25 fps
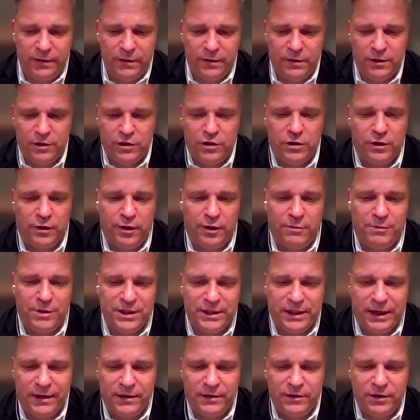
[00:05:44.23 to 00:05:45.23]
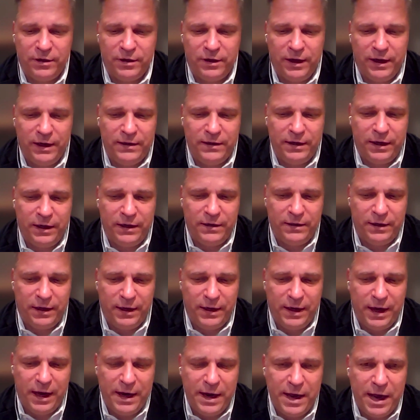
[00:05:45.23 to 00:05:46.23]
in the geothermal sector
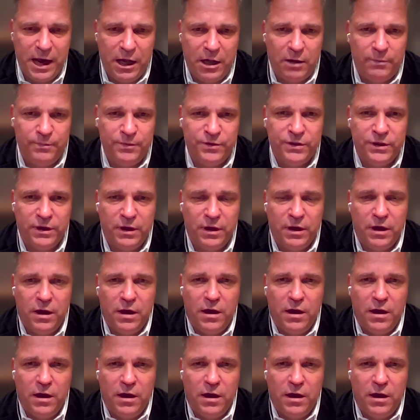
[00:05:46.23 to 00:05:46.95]
and helped,